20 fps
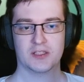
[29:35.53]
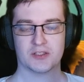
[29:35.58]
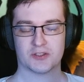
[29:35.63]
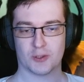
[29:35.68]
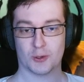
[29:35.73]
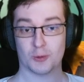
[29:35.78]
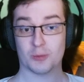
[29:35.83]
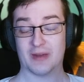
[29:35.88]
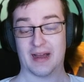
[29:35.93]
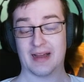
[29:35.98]

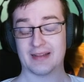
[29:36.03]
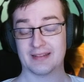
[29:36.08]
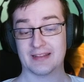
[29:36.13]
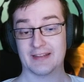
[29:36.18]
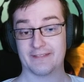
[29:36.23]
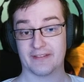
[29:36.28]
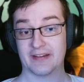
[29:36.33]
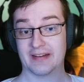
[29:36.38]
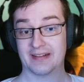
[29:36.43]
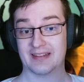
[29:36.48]
So I
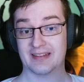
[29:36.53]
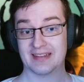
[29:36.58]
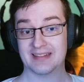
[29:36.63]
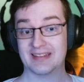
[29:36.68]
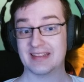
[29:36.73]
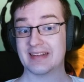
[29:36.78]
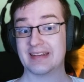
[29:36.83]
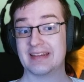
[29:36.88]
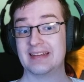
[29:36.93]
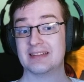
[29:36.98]
definitely
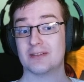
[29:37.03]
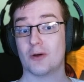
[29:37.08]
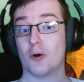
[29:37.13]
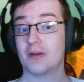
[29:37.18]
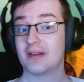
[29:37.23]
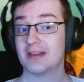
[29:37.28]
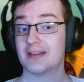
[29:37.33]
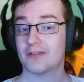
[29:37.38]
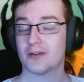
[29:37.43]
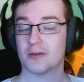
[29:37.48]
didn't heal
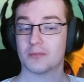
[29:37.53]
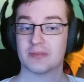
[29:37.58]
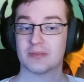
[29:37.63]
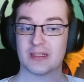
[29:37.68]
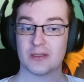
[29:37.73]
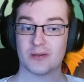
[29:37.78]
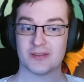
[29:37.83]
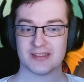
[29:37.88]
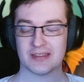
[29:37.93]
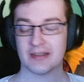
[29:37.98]
only from
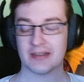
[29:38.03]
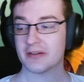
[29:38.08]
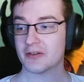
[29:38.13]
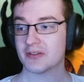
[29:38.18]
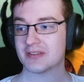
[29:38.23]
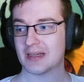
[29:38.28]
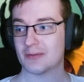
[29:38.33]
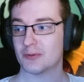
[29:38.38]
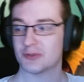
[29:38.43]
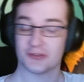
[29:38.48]
Dream of
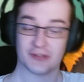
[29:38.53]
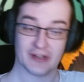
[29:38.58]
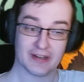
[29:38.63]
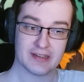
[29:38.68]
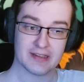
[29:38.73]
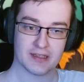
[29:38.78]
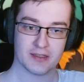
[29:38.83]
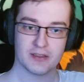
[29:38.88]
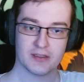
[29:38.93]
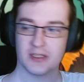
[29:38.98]
Cenarius, I was
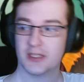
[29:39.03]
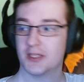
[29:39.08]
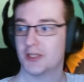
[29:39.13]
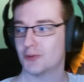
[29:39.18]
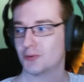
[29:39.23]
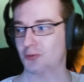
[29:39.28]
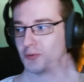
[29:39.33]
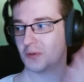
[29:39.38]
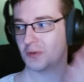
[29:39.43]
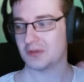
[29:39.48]
ready
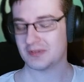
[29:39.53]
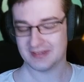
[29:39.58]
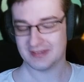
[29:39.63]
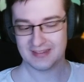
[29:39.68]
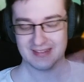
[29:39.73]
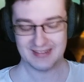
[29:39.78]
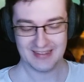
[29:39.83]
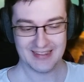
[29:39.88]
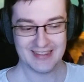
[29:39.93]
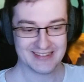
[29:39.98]
to
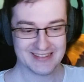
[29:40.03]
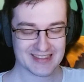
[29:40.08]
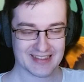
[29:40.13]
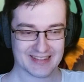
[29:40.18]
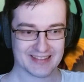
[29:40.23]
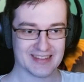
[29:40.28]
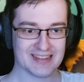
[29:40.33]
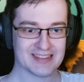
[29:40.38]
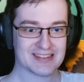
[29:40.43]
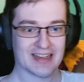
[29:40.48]

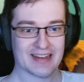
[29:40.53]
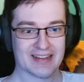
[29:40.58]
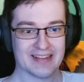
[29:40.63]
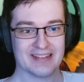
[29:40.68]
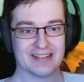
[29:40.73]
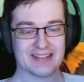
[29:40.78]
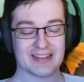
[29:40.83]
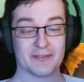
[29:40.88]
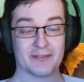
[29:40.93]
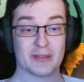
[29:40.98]
instantly start
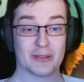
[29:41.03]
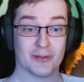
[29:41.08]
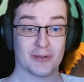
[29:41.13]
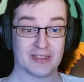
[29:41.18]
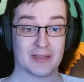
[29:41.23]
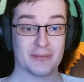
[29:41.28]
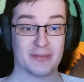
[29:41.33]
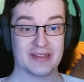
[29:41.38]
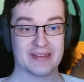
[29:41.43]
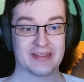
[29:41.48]
healing them with
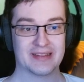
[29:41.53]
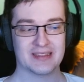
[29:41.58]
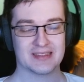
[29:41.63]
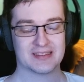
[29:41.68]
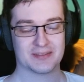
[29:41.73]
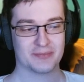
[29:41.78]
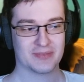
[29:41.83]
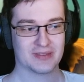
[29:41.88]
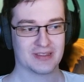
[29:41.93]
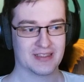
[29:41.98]
other
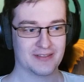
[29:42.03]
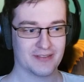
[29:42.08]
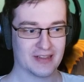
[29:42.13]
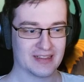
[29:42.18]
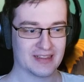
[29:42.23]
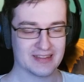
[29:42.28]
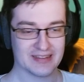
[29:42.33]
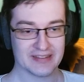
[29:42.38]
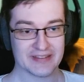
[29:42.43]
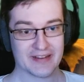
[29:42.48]
abilities if I
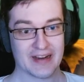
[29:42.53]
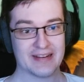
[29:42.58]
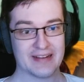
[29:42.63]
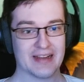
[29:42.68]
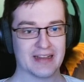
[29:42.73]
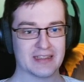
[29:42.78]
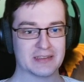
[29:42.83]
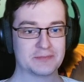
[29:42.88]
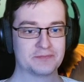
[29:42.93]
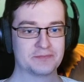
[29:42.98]
needed it right
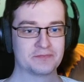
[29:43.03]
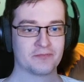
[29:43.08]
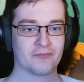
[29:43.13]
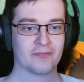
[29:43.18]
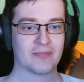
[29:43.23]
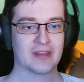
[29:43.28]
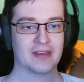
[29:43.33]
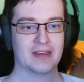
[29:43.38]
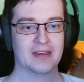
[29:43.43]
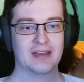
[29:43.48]
now.
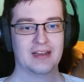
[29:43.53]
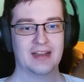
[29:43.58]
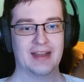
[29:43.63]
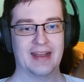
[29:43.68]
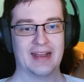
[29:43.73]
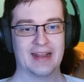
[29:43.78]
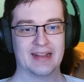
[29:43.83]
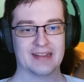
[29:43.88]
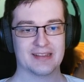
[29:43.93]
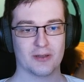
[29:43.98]

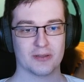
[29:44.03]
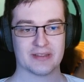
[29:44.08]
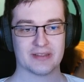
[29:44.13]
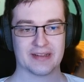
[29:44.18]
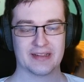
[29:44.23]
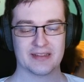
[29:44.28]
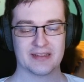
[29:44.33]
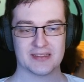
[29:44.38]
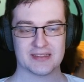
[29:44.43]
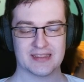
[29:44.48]
And the other
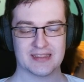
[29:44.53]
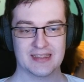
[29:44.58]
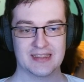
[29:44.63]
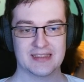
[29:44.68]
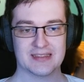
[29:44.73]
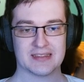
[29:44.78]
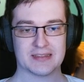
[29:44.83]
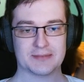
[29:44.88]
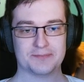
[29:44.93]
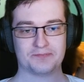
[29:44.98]
heals
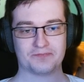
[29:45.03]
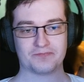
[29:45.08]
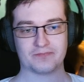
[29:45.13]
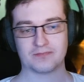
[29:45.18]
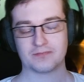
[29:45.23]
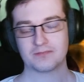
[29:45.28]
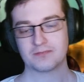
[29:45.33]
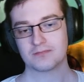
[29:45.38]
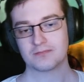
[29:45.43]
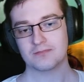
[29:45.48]
is,
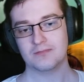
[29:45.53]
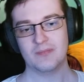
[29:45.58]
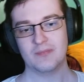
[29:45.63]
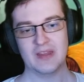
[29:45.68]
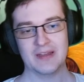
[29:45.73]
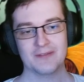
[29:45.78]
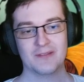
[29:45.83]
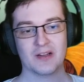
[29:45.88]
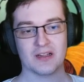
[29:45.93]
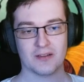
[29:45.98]

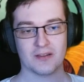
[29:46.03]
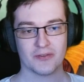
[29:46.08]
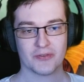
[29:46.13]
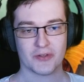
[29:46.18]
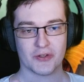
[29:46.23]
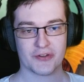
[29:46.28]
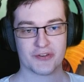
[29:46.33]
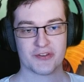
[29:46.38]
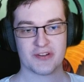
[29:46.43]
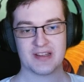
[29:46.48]
oh, of
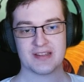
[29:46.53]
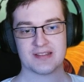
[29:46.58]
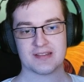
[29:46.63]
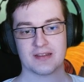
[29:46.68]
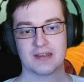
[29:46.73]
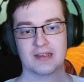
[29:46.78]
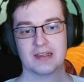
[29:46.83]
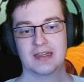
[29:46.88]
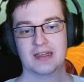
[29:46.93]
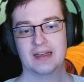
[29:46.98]
course, trees.
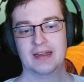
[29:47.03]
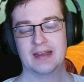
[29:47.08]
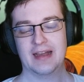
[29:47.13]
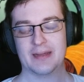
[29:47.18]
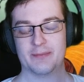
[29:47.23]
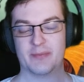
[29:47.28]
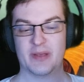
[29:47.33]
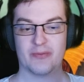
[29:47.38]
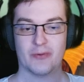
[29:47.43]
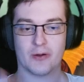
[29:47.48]

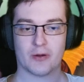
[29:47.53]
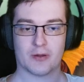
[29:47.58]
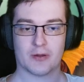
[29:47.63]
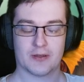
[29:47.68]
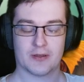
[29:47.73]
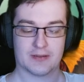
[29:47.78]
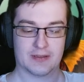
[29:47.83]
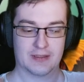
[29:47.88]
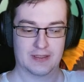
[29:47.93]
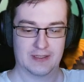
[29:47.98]
And before
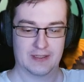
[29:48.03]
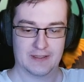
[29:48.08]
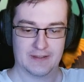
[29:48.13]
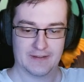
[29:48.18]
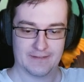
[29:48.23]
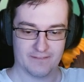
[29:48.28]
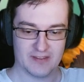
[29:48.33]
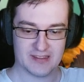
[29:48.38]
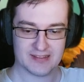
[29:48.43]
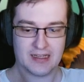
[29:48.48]

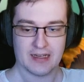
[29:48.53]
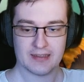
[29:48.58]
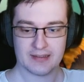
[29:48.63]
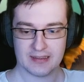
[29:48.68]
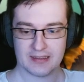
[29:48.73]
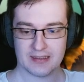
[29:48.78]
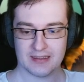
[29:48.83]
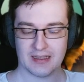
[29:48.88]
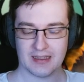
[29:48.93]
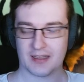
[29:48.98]
we
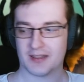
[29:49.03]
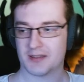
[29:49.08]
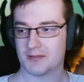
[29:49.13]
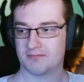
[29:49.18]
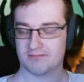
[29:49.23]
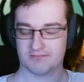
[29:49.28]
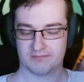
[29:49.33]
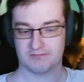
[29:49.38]
started, like